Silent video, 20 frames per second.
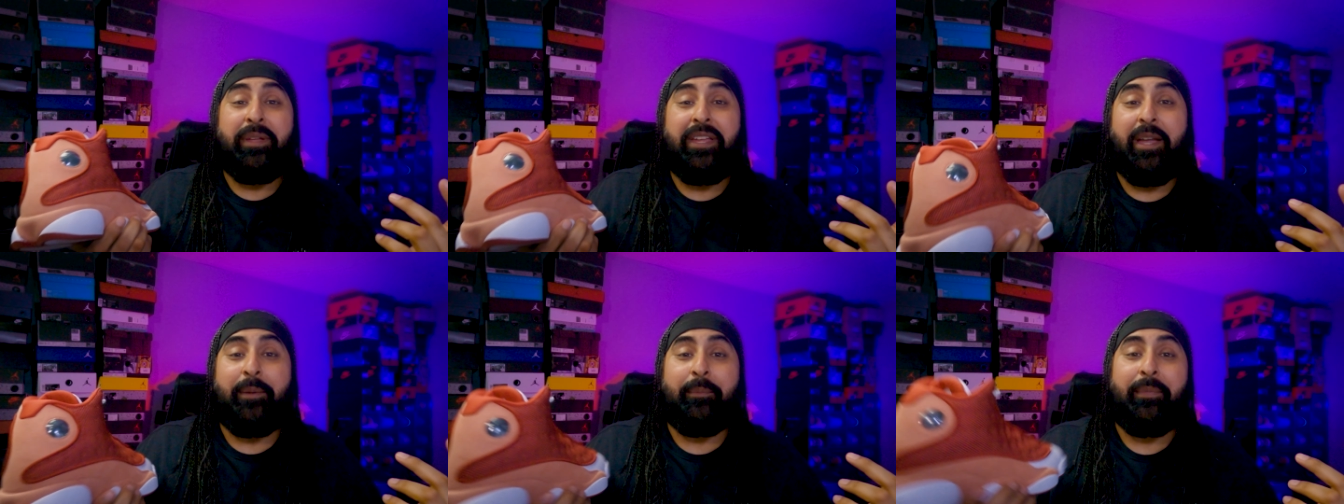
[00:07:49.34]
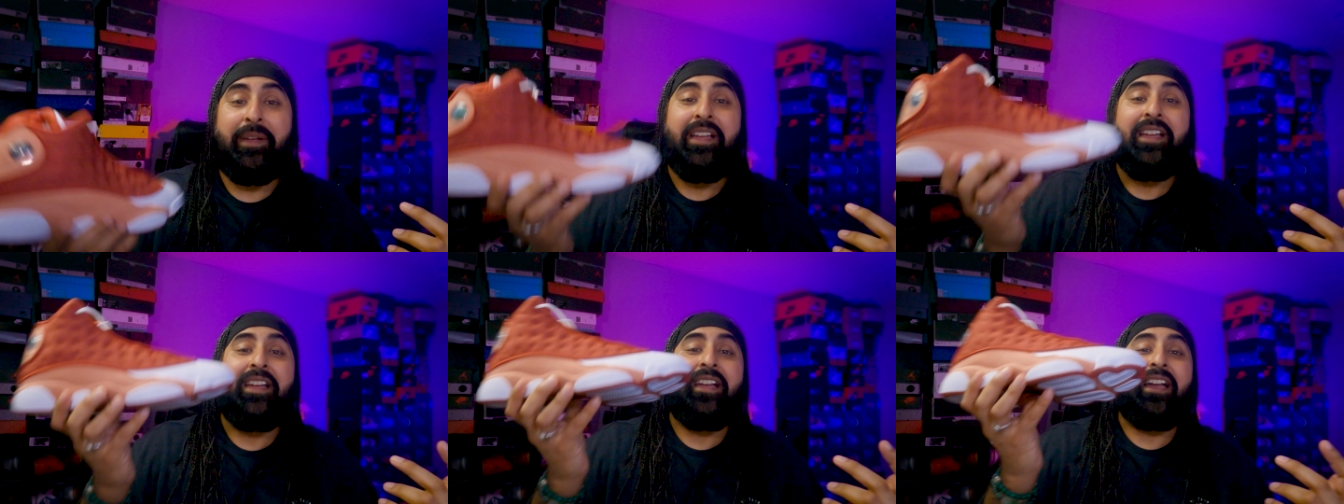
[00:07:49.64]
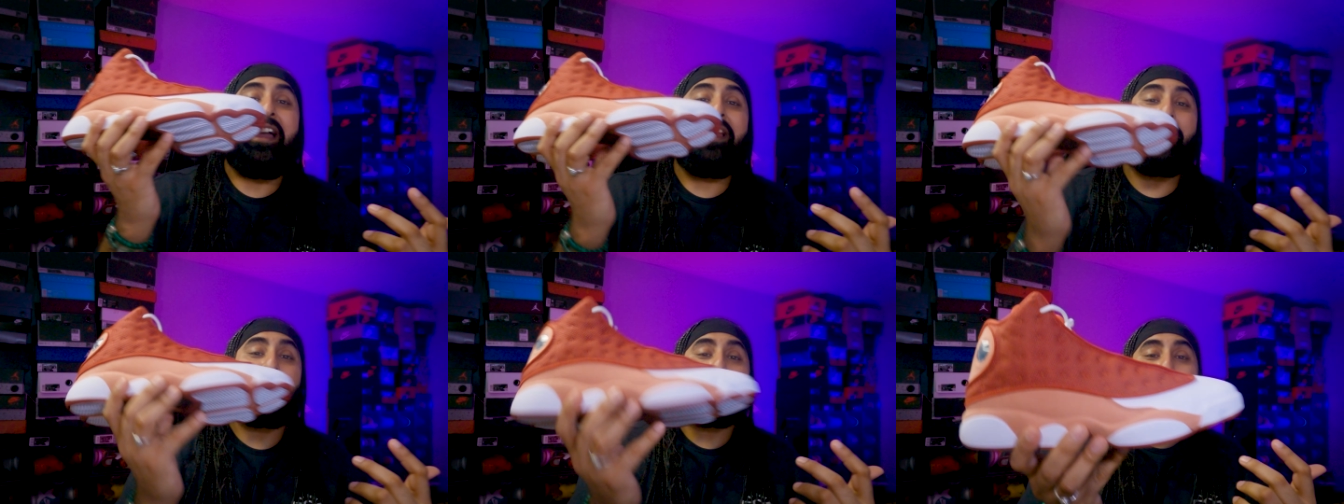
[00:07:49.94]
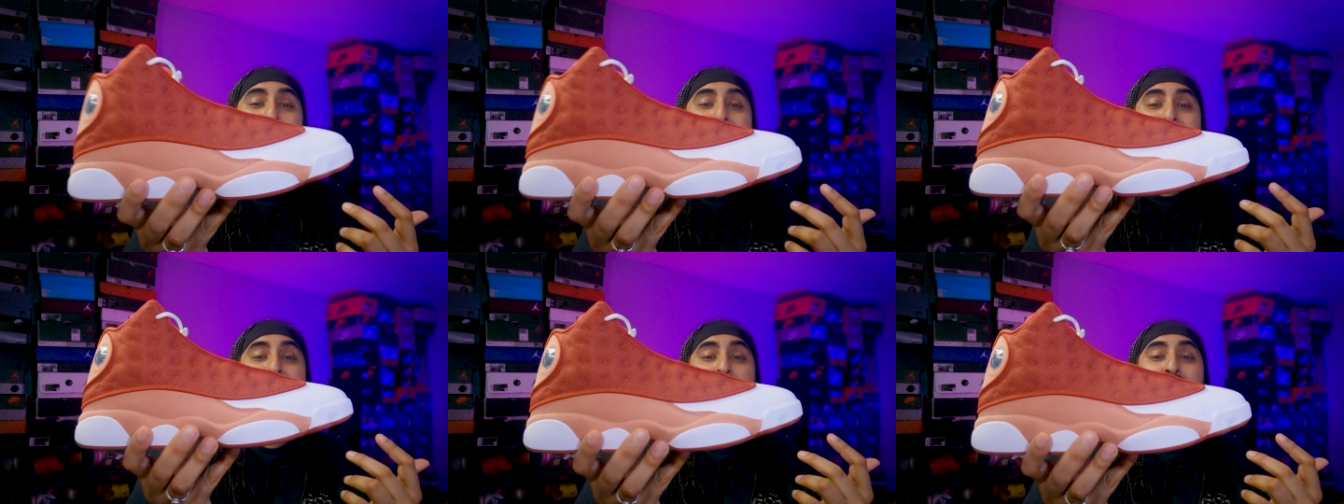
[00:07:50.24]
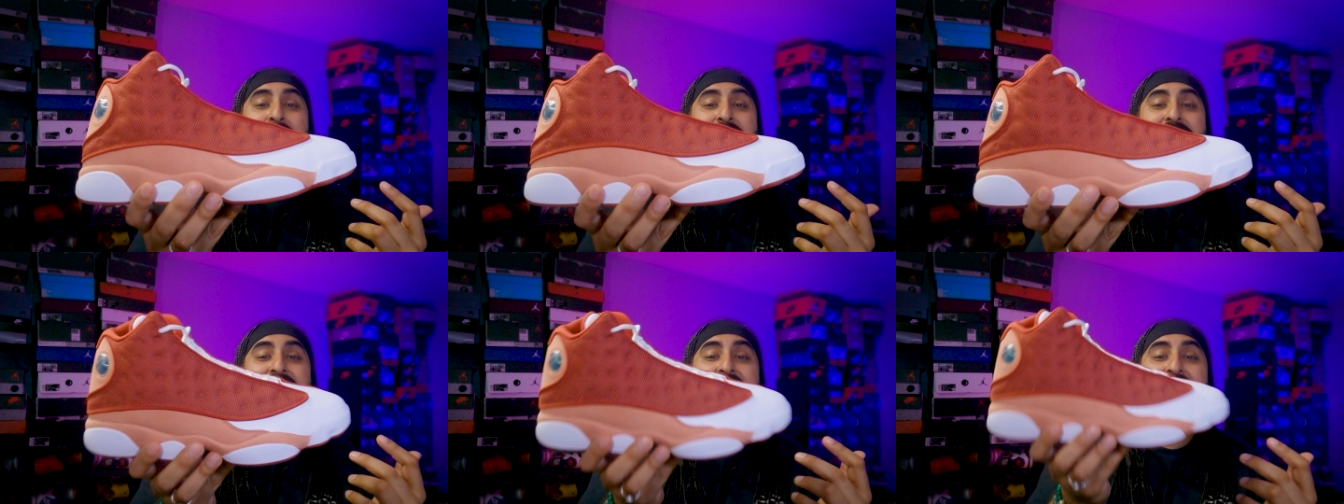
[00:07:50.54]
p.m and picked
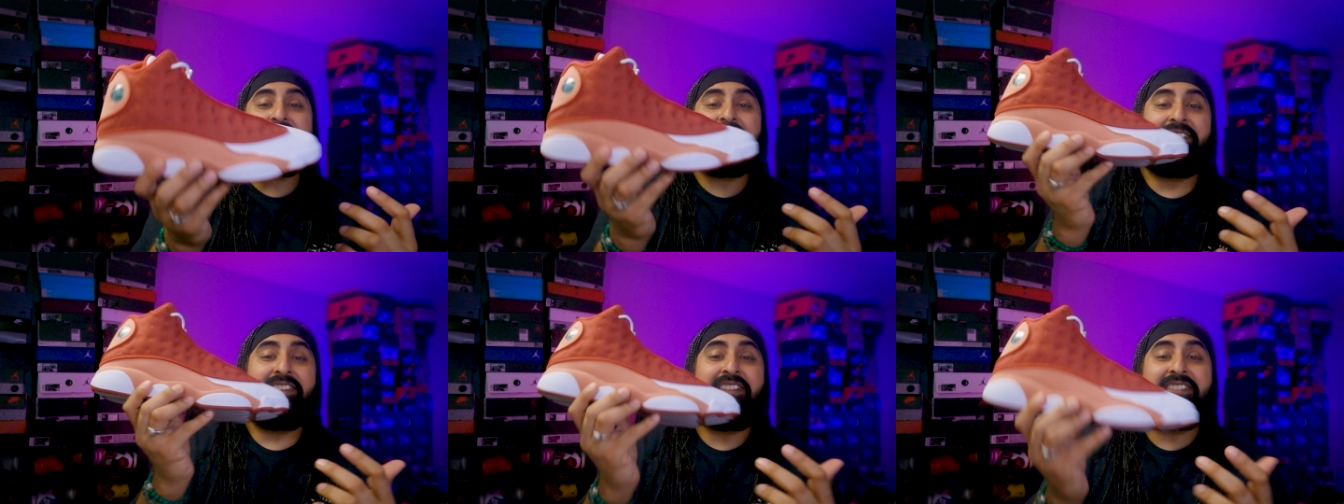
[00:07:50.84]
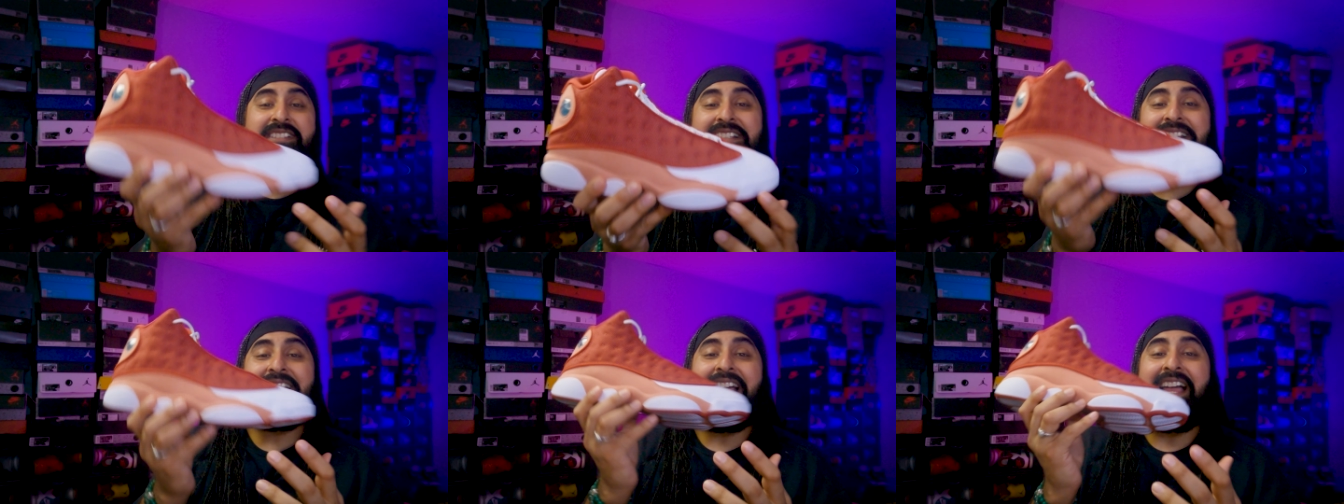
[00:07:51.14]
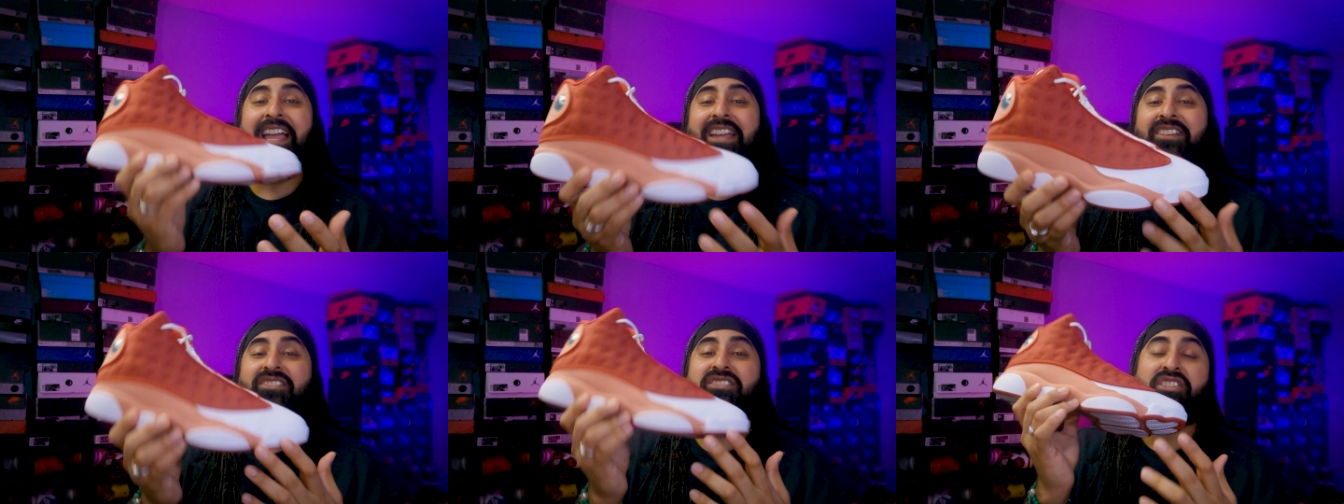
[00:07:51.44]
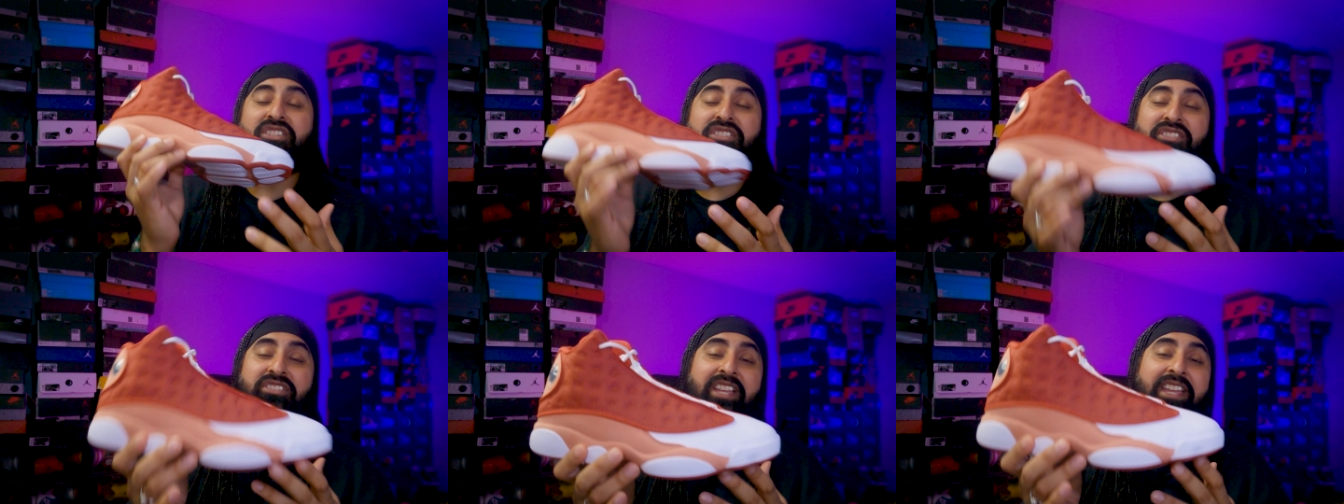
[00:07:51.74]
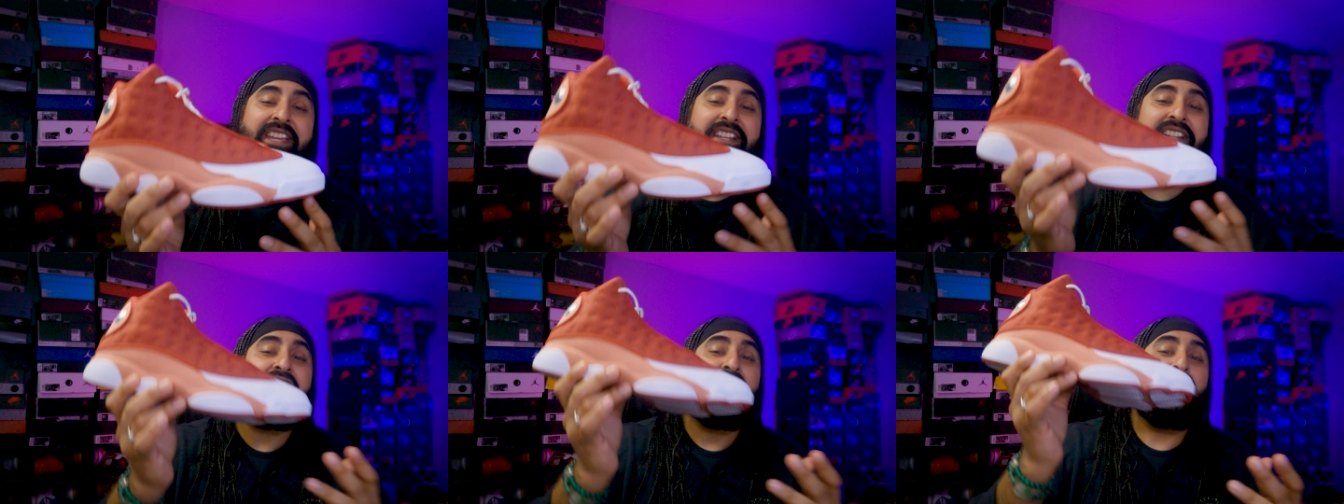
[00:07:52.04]
up this sneaker this is actually
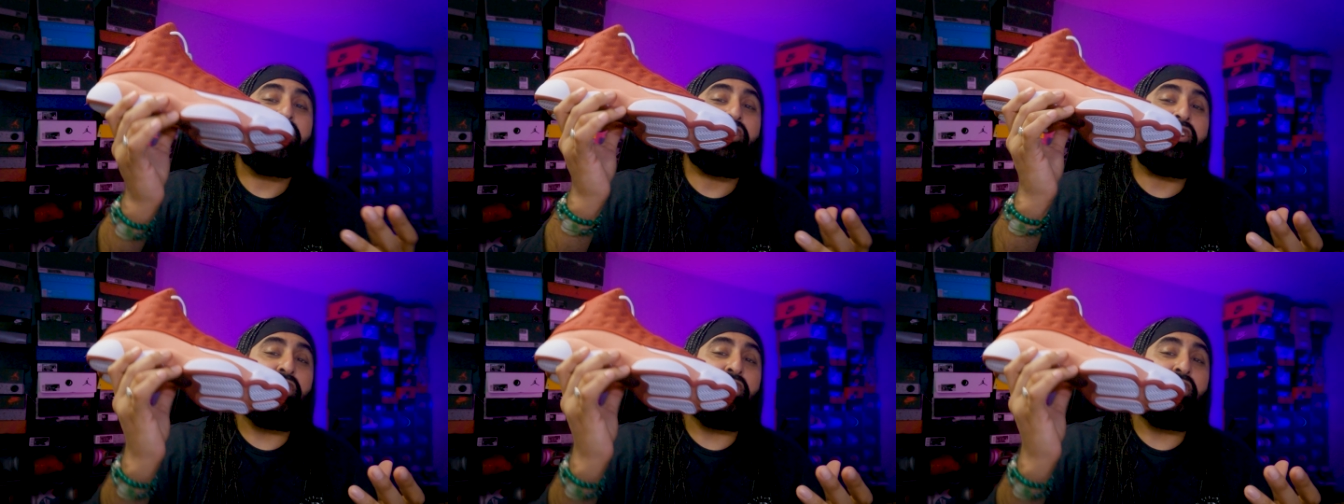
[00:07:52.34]
sitting